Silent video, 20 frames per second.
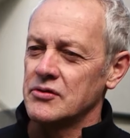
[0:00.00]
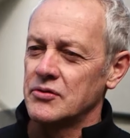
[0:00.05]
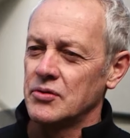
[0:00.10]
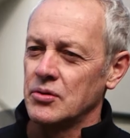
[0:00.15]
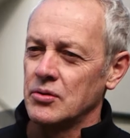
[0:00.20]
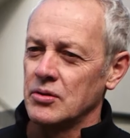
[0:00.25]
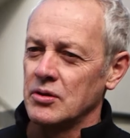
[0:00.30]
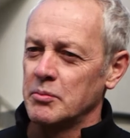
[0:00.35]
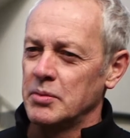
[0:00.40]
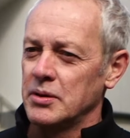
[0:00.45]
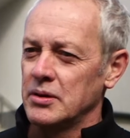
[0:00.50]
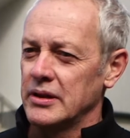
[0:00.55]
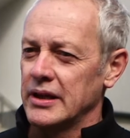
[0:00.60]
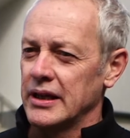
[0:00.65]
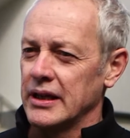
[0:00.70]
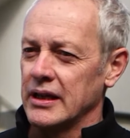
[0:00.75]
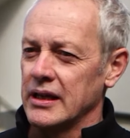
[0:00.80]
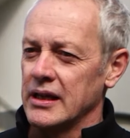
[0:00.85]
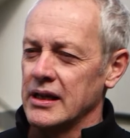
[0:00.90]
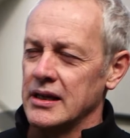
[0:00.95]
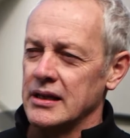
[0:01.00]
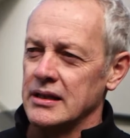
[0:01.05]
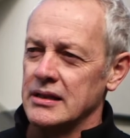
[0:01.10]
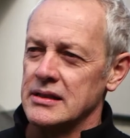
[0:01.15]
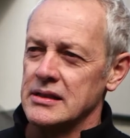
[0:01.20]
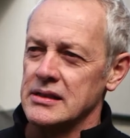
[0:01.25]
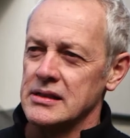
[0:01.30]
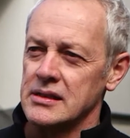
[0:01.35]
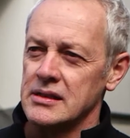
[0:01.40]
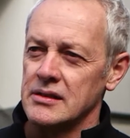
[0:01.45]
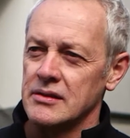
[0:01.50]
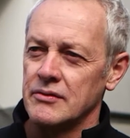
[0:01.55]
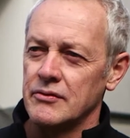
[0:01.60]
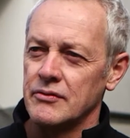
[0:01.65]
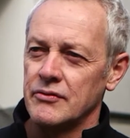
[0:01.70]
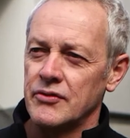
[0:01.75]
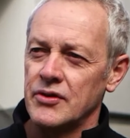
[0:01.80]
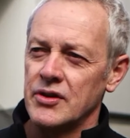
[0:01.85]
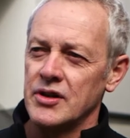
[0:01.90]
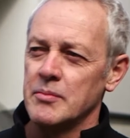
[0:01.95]
of all, the building is
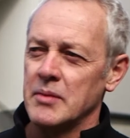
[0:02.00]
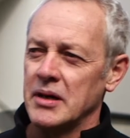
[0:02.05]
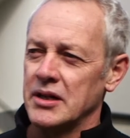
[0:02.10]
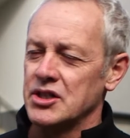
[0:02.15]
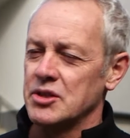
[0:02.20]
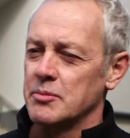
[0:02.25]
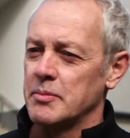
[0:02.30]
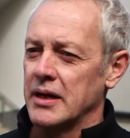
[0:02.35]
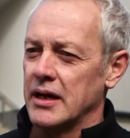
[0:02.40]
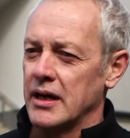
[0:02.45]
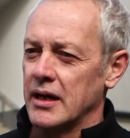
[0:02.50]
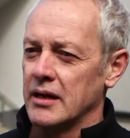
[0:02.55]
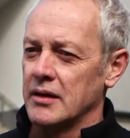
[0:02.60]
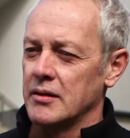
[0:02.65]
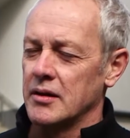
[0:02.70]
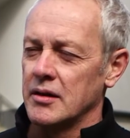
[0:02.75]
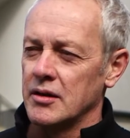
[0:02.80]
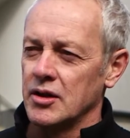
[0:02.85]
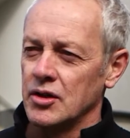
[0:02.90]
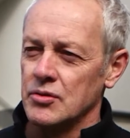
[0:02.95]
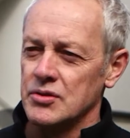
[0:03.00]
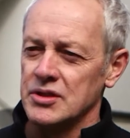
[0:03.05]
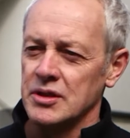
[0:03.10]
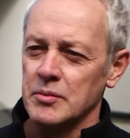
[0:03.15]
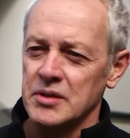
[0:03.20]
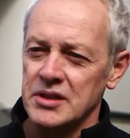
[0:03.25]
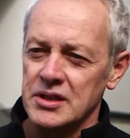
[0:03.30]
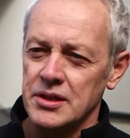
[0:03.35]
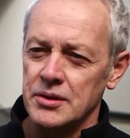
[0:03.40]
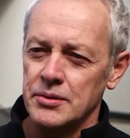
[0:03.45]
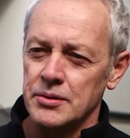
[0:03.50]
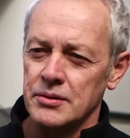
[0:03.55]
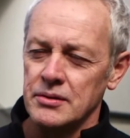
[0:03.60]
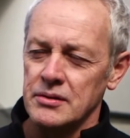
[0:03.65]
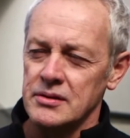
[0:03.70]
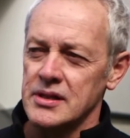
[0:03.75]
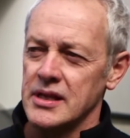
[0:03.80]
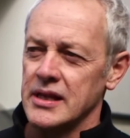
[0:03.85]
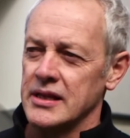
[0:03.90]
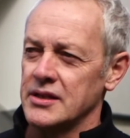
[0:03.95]
very much about using materials
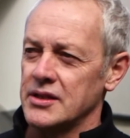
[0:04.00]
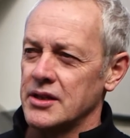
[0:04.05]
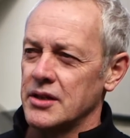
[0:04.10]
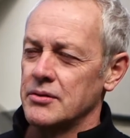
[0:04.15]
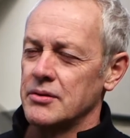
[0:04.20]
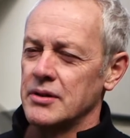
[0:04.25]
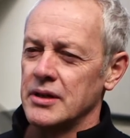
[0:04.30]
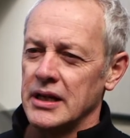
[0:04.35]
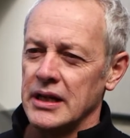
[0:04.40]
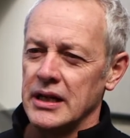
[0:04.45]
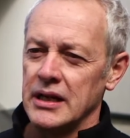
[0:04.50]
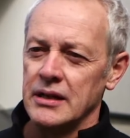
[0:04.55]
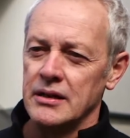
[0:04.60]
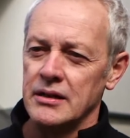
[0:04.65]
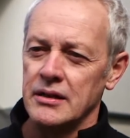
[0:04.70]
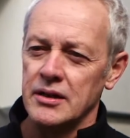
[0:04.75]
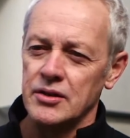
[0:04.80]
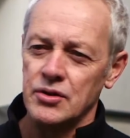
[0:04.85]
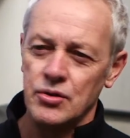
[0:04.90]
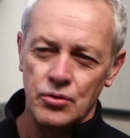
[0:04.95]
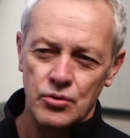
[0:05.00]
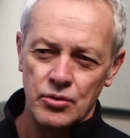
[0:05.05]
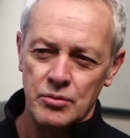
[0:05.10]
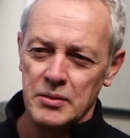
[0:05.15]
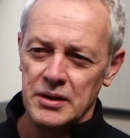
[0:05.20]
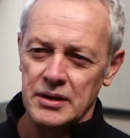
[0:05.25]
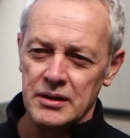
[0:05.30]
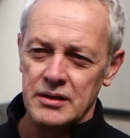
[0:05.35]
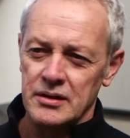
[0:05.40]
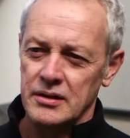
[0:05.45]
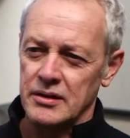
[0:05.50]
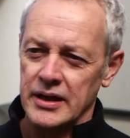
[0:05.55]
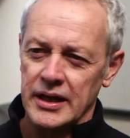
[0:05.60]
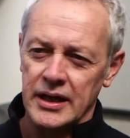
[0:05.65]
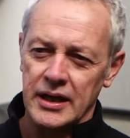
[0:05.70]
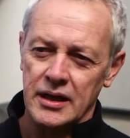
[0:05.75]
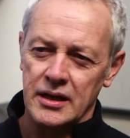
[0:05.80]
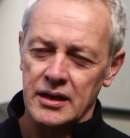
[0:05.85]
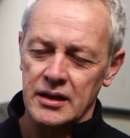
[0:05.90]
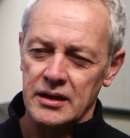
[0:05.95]
that don't need adornment. They
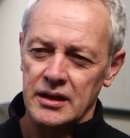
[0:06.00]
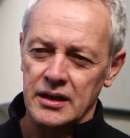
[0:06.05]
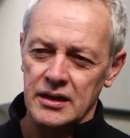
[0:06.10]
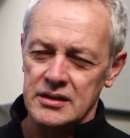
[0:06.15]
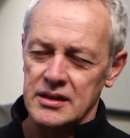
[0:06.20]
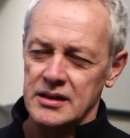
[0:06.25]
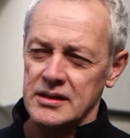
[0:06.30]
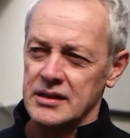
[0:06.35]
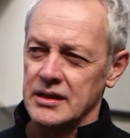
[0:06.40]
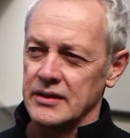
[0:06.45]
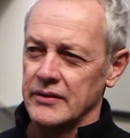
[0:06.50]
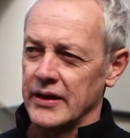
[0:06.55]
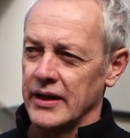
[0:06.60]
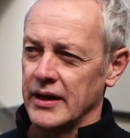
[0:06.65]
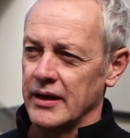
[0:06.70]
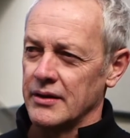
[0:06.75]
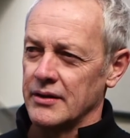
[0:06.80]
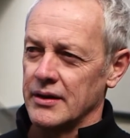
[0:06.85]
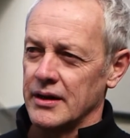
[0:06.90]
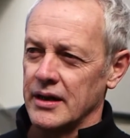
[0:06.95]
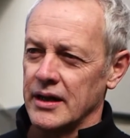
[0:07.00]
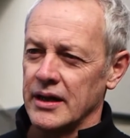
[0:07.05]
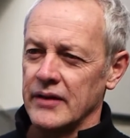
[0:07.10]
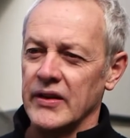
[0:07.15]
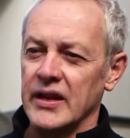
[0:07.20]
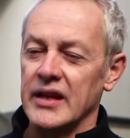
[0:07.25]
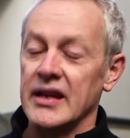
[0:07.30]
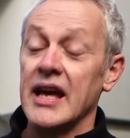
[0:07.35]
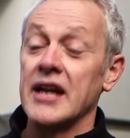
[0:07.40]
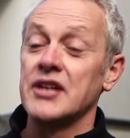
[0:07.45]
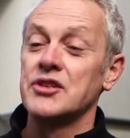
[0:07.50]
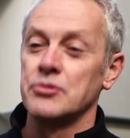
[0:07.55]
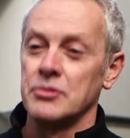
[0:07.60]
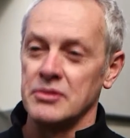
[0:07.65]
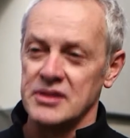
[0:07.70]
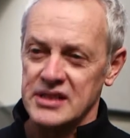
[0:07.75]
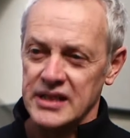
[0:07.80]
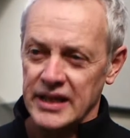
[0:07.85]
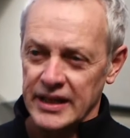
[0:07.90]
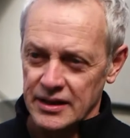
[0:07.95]
can exist in their natural
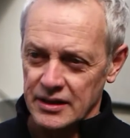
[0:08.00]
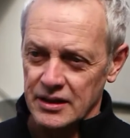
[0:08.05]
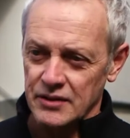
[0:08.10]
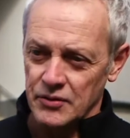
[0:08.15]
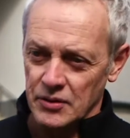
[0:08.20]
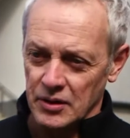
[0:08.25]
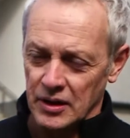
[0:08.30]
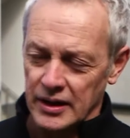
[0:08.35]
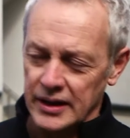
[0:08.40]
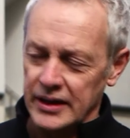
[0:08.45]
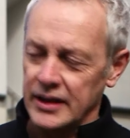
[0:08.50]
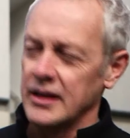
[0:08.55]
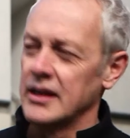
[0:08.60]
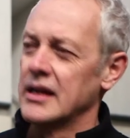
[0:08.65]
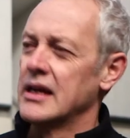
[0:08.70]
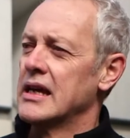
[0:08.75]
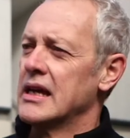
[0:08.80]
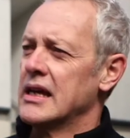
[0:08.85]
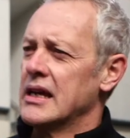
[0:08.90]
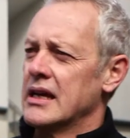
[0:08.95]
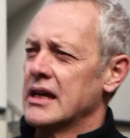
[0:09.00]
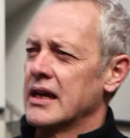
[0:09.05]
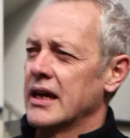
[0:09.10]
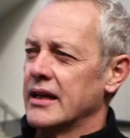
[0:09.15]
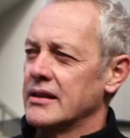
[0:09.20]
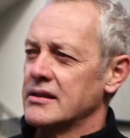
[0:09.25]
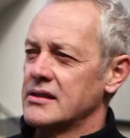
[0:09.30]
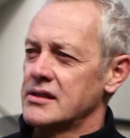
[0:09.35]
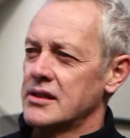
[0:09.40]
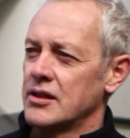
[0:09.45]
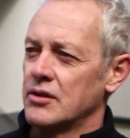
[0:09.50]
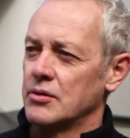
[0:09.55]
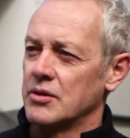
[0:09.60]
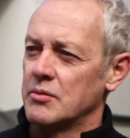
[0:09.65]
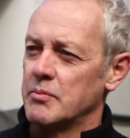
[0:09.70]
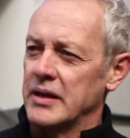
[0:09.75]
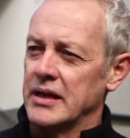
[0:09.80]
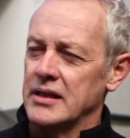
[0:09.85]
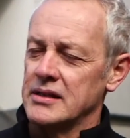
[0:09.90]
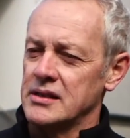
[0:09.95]
state, if you like. And so with
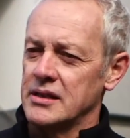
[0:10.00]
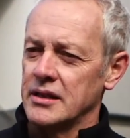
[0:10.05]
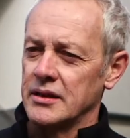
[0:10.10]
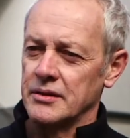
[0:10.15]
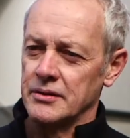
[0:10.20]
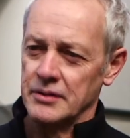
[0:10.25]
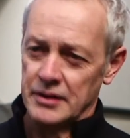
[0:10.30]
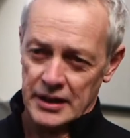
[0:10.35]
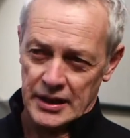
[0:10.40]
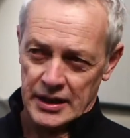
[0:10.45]
BareStone,